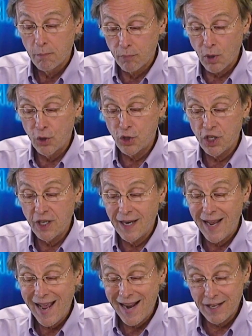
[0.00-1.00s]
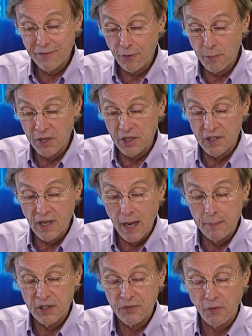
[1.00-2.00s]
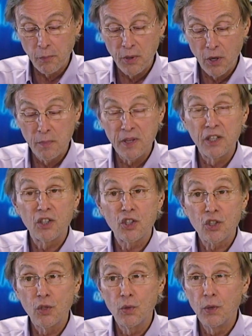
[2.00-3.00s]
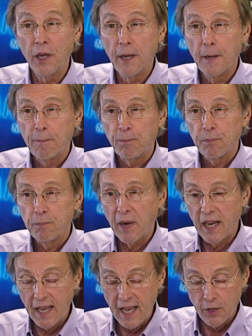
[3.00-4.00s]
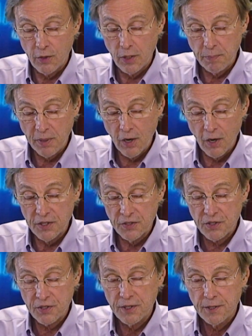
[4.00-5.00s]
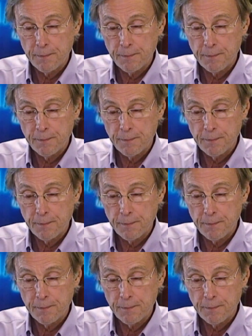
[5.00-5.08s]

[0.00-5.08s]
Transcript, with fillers: broaching any forbidden topics for fear of being sued by angry parents.